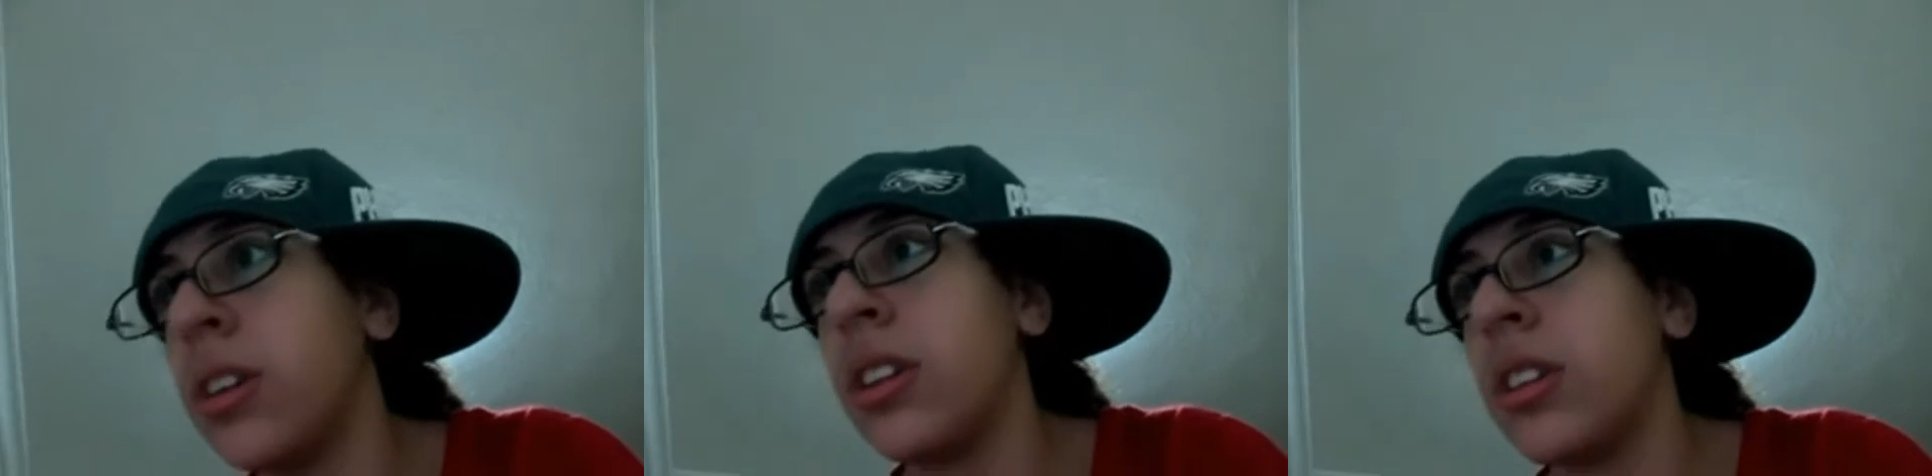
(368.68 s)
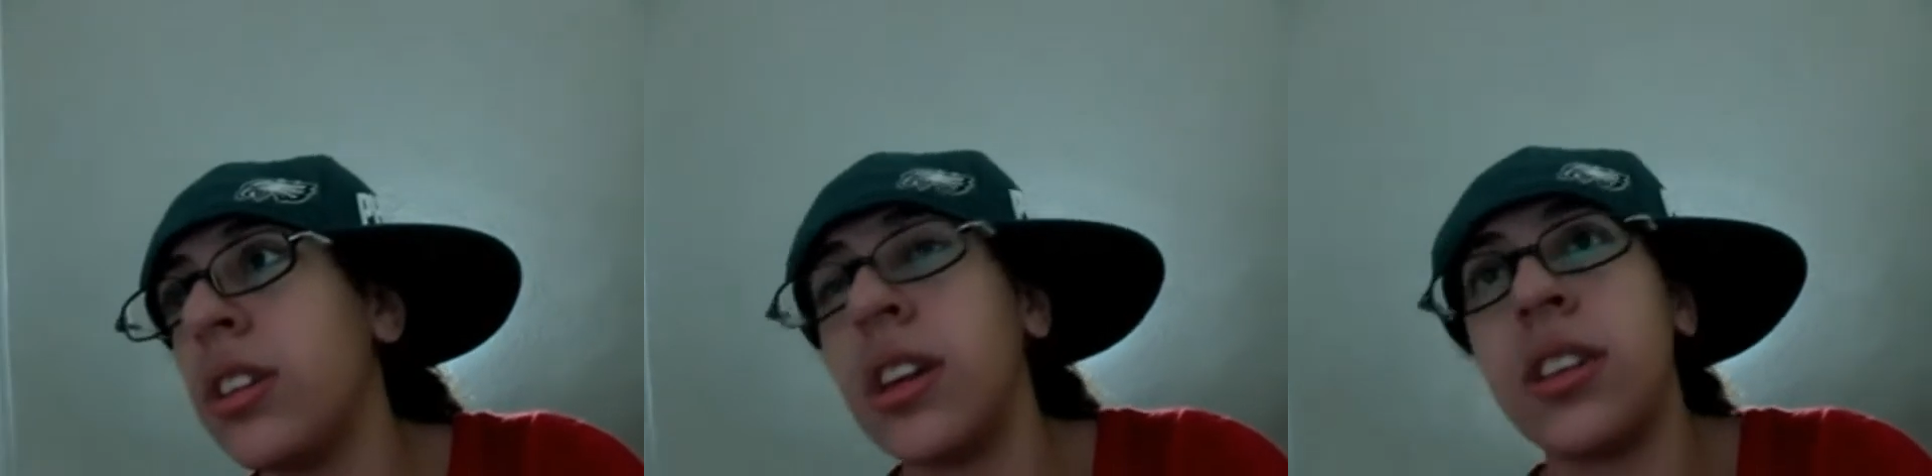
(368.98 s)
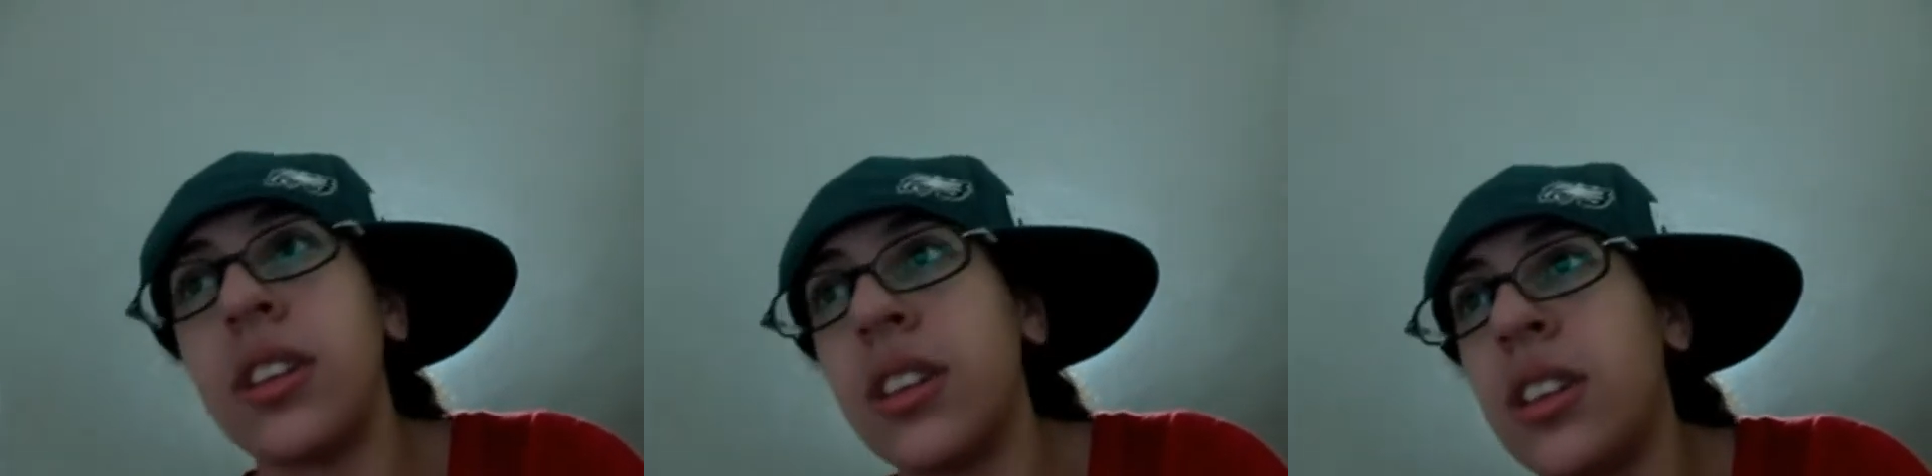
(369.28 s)
like, oh,
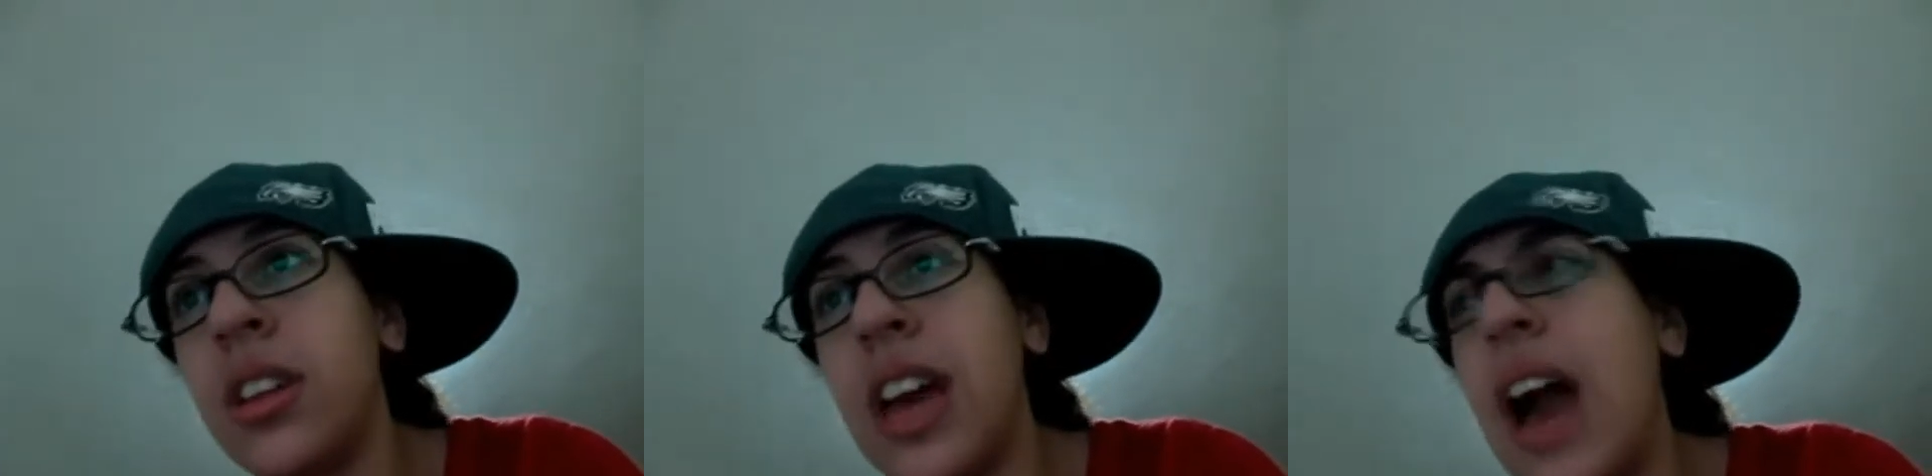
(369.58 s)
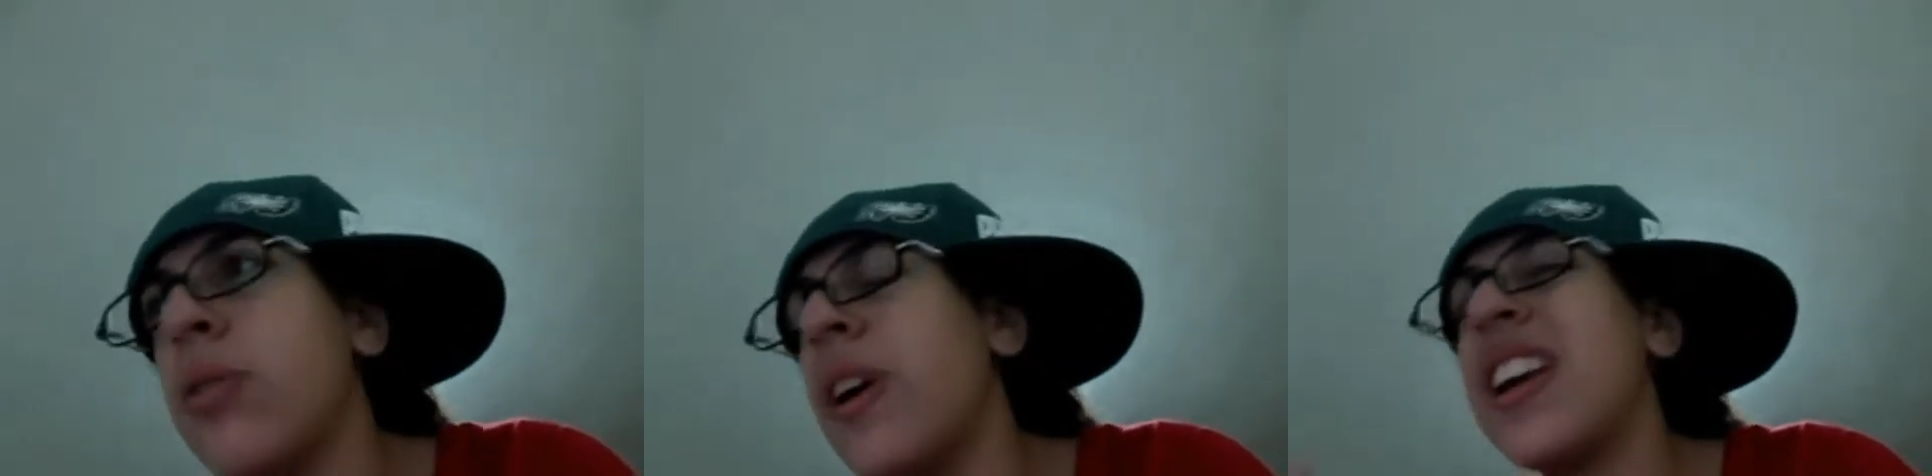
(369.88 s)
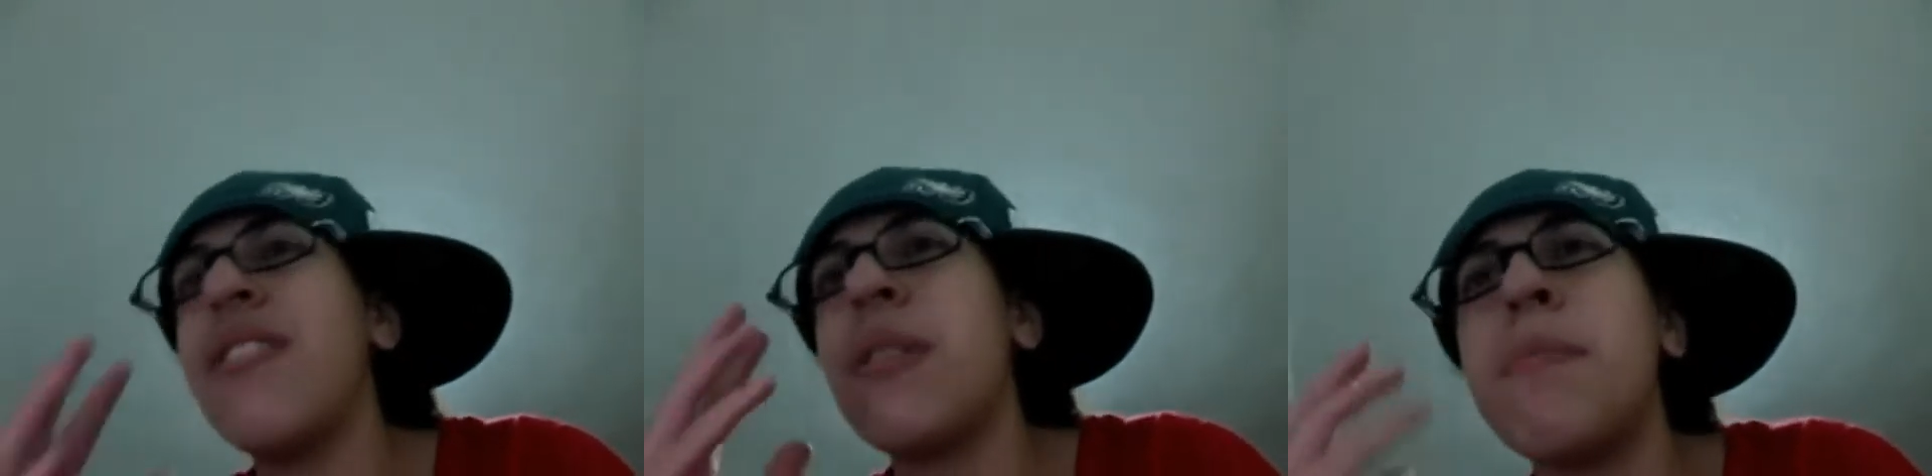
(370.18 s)
thank you. How do I,
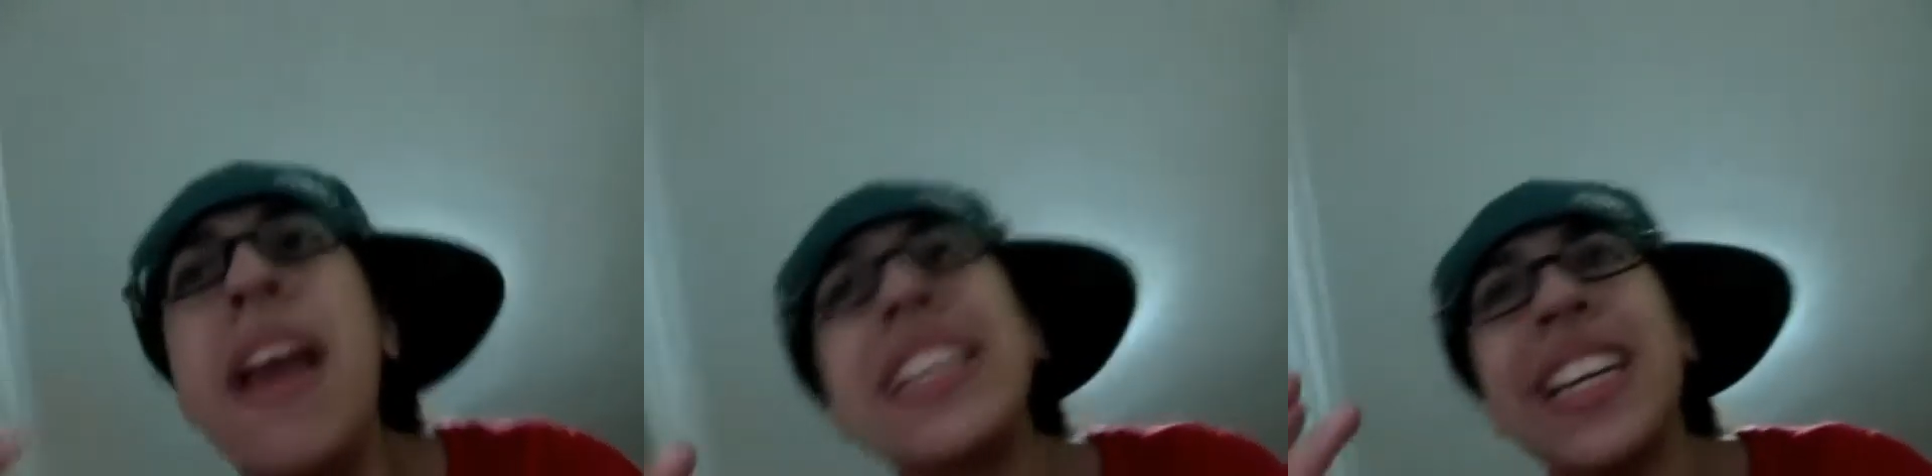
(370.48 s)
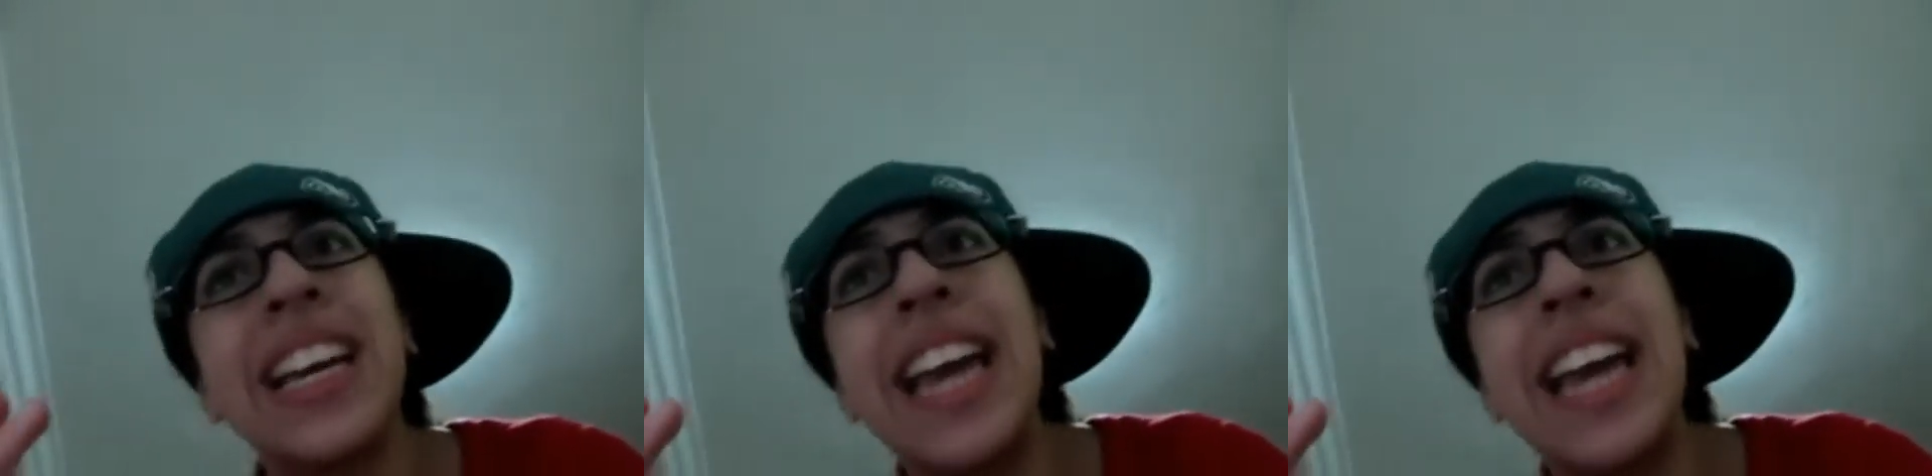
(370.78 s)
I even make an